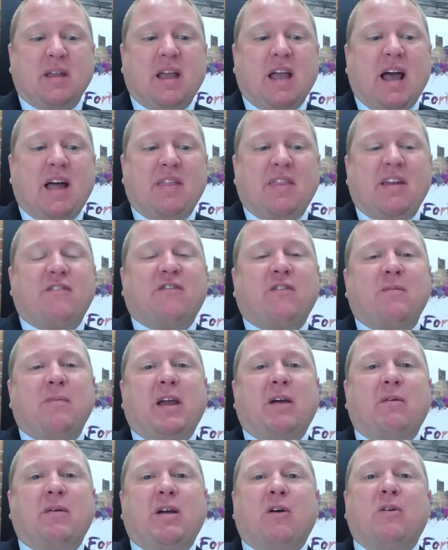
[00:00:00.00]
And then from
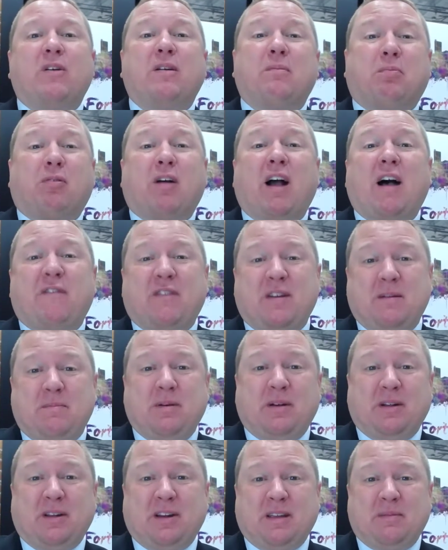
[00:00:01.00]
there, we go into
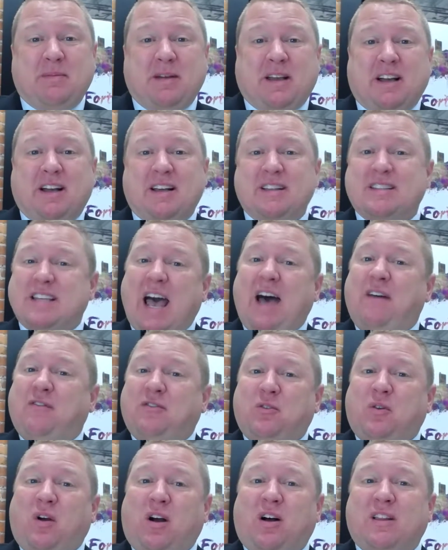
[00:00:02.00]
profitability because,
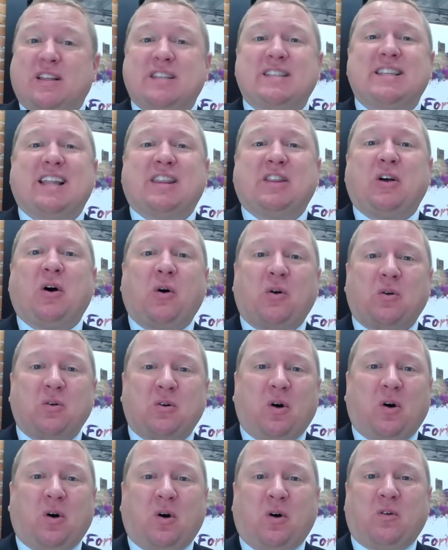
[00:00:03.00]
after all, isn't that the whole
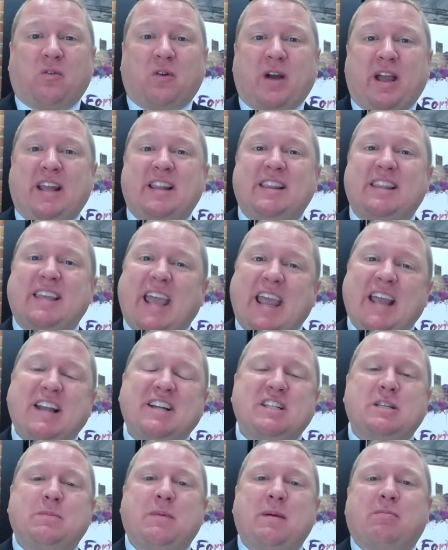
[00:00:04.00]
goal, right? The
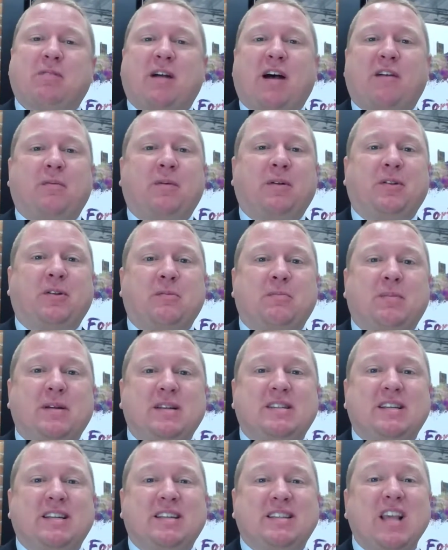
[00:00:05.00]
agents being profitable in their
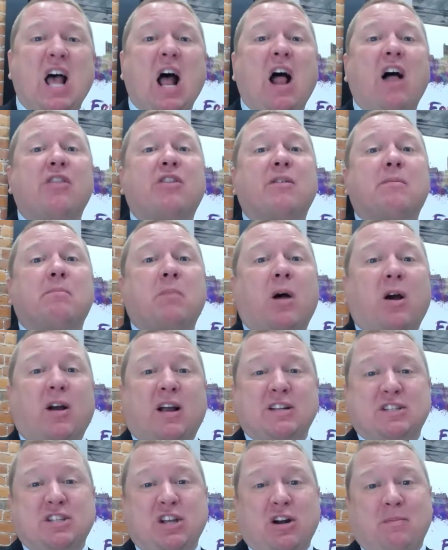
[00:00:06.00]
business, the
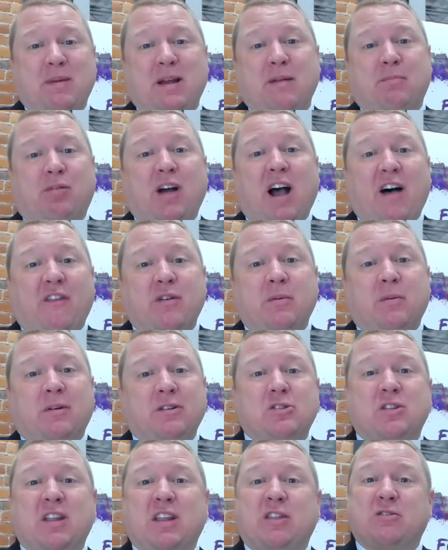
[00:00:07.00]
market center being profitable
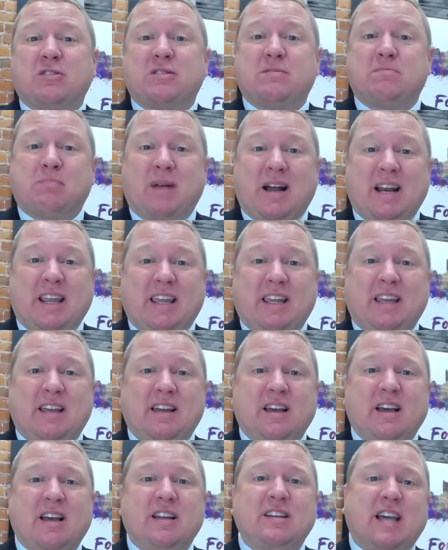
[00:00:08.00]
so that there's money
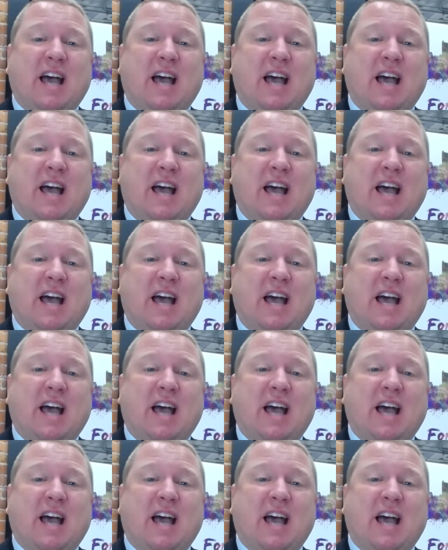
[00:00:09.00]
to